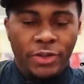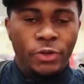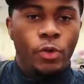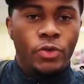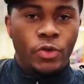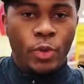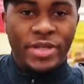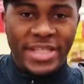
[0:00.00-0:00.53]

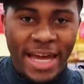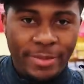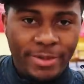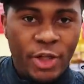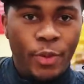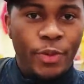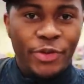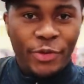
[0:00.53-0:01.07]
store's always
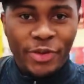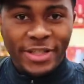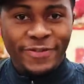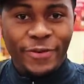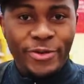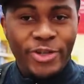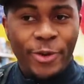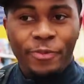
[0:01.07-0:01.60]
empty when we're doing these
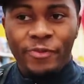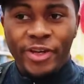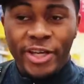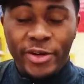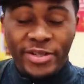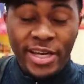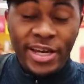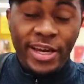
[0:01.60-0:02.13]
food shopping
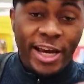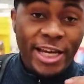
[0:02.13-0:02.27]
videos?